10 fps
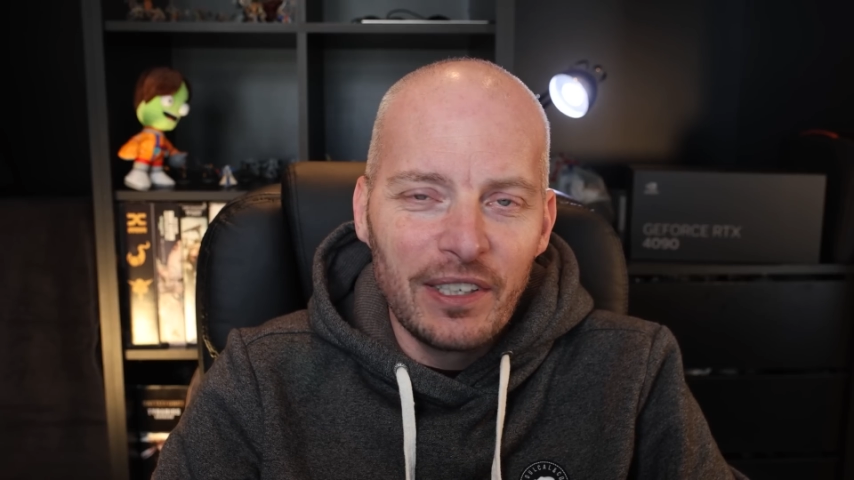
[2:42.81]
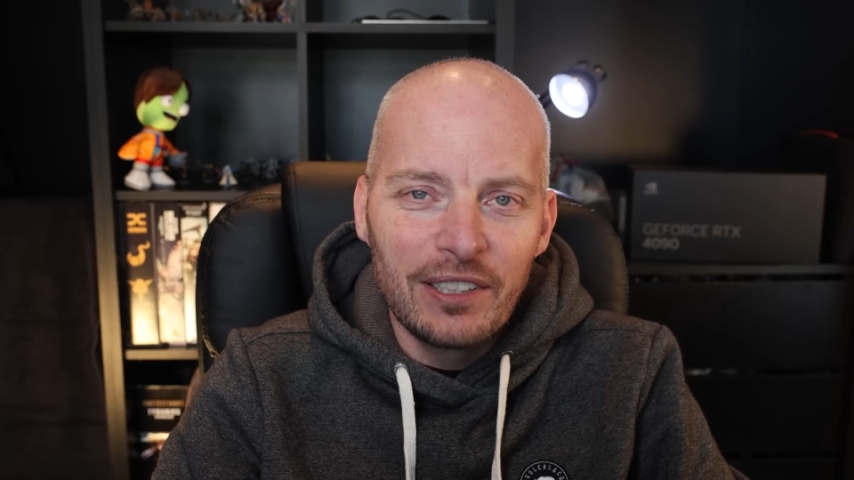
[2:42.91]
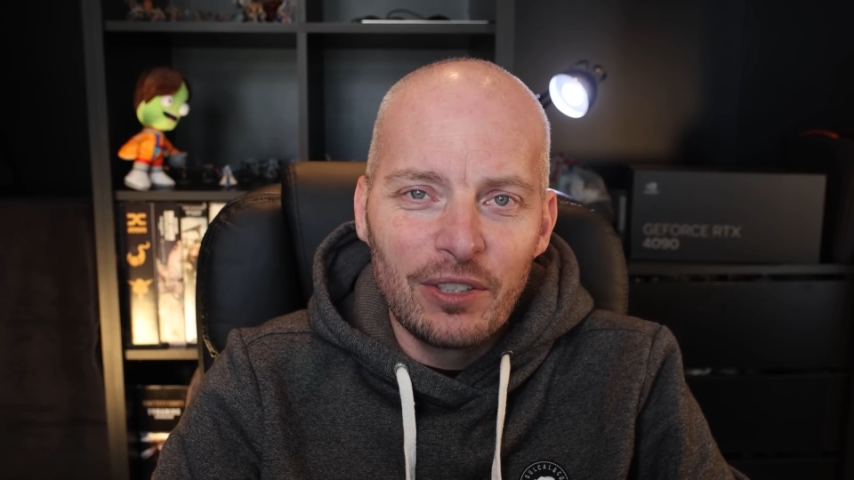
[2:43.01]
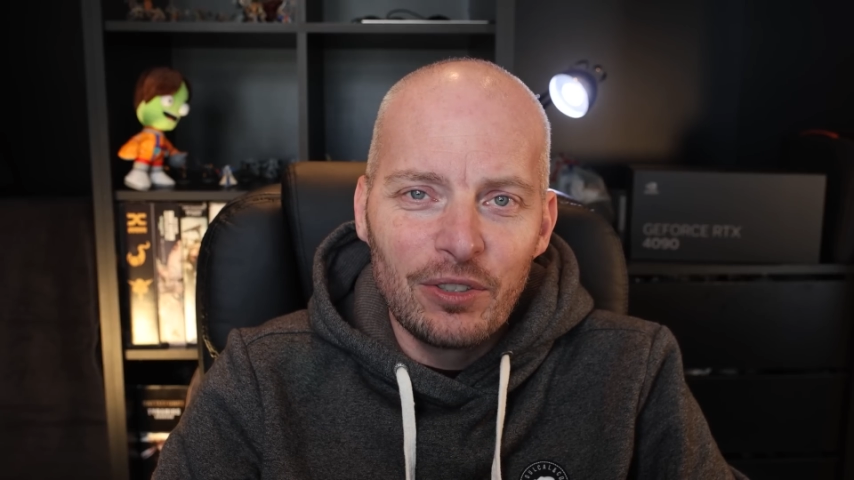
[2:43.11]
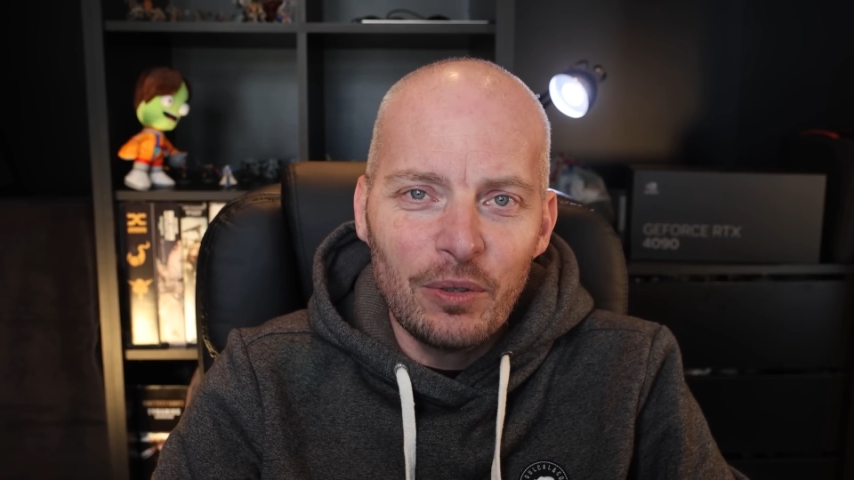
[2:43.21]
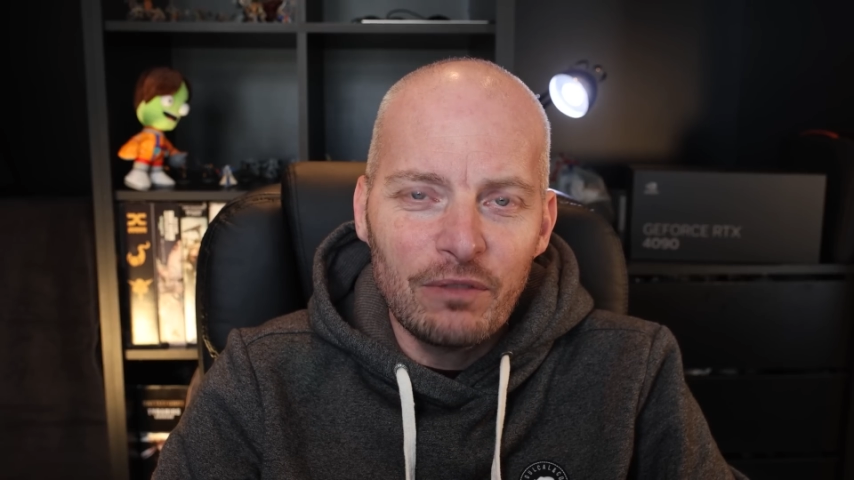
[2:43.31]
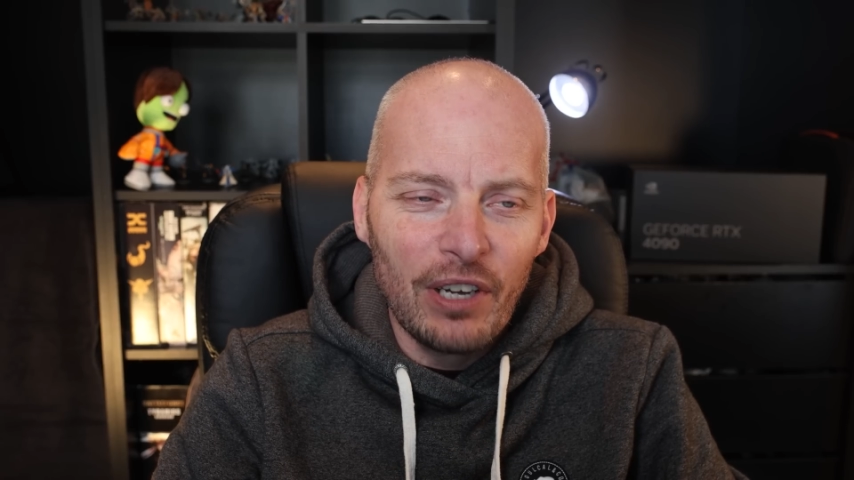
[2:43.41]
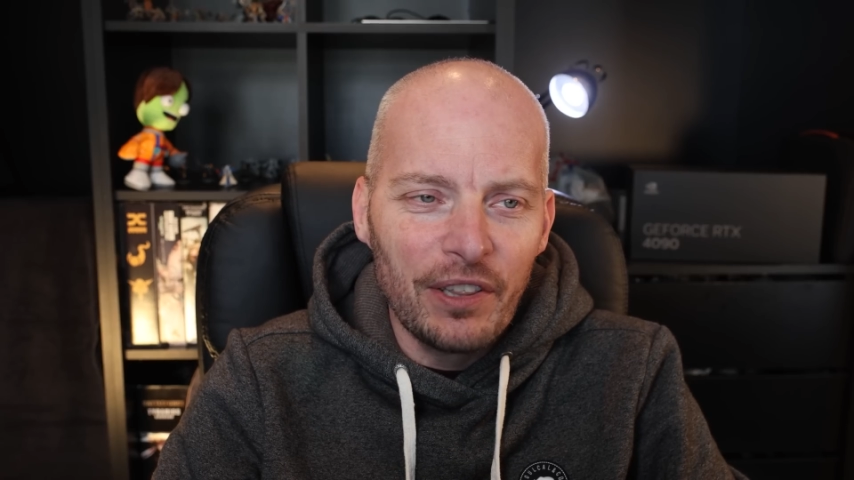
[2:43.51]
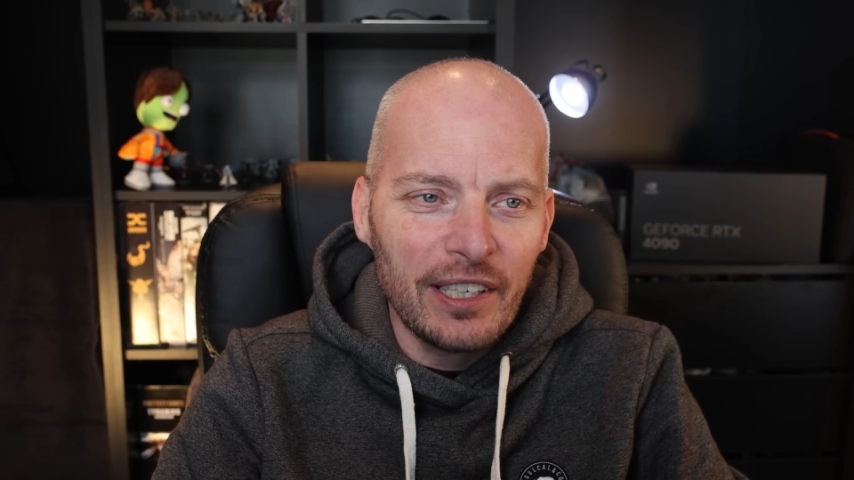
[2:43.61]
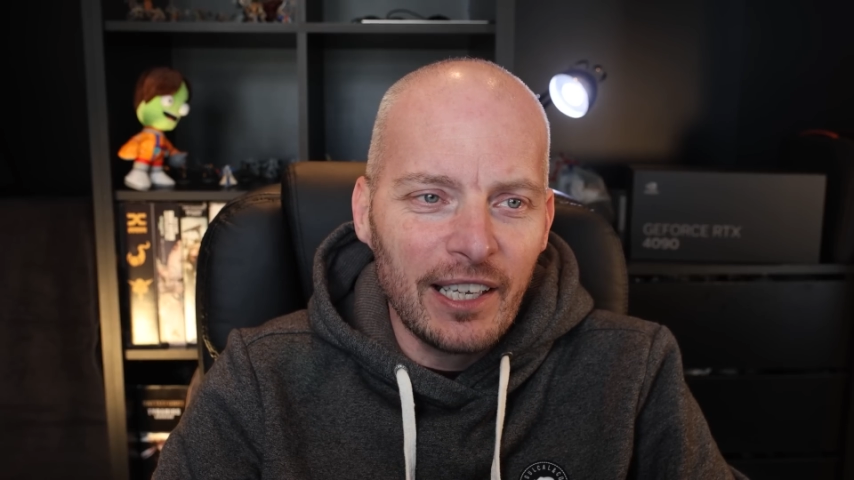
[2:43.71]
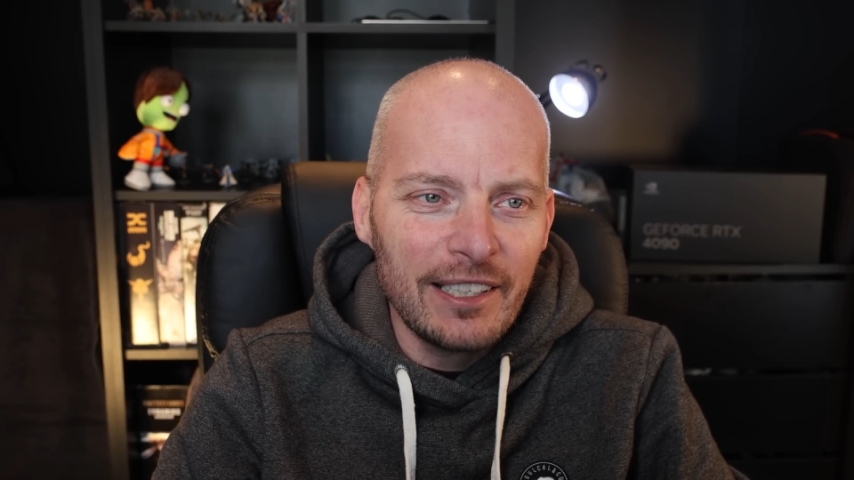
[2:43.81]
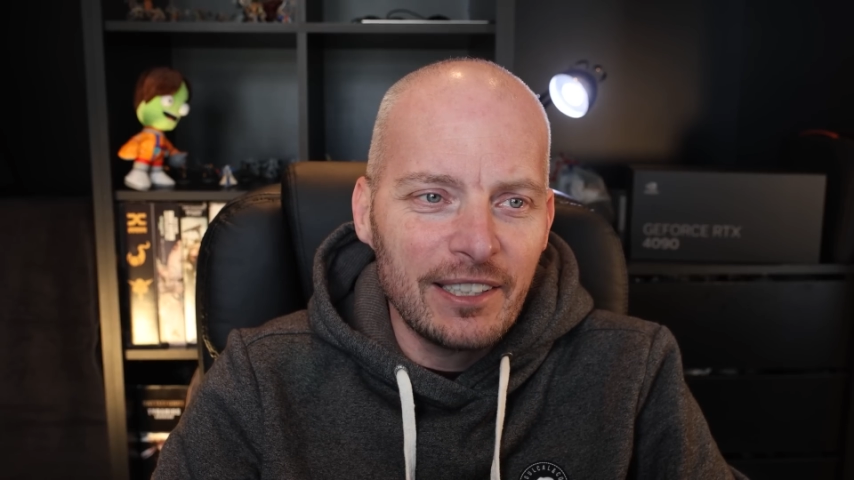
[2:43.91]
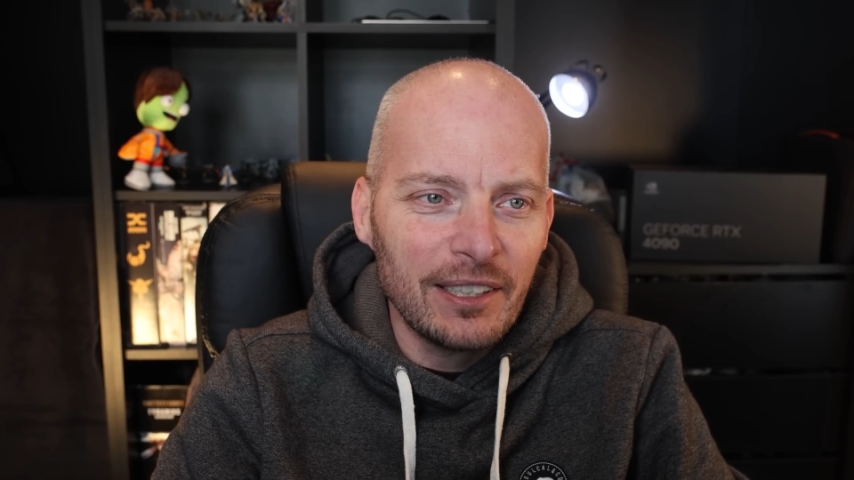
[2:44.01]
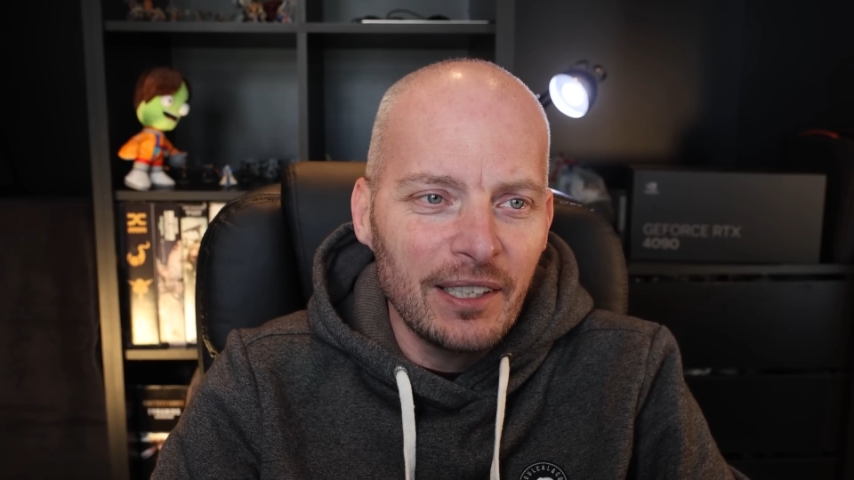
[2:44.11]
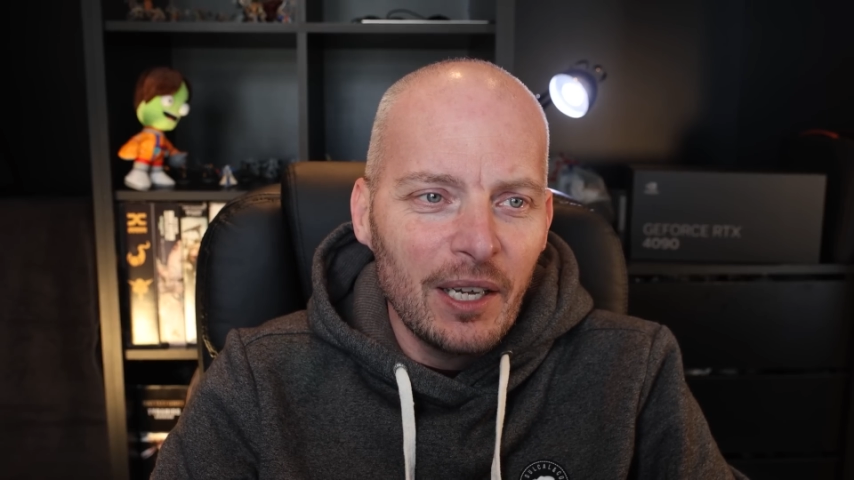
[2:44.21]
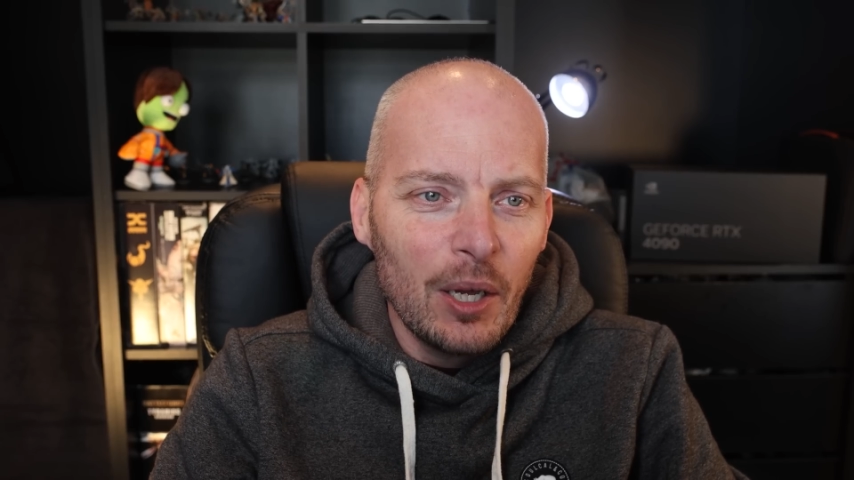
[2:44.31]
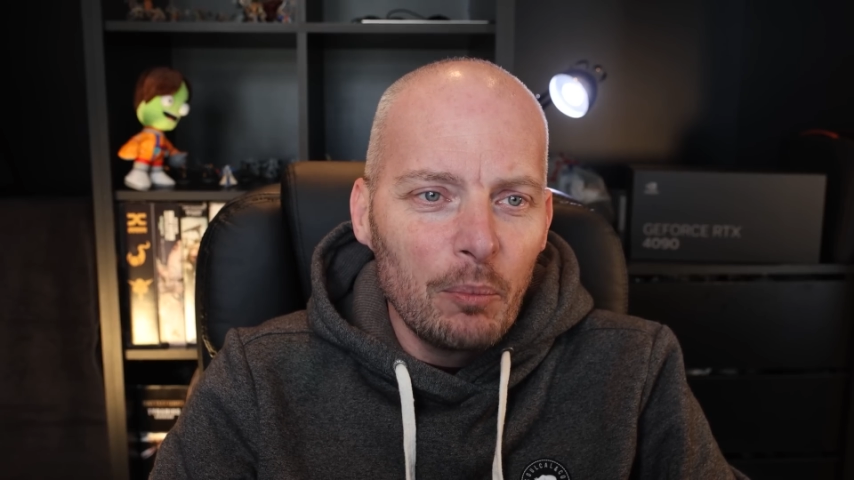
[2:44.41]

fixed sooner rather than later,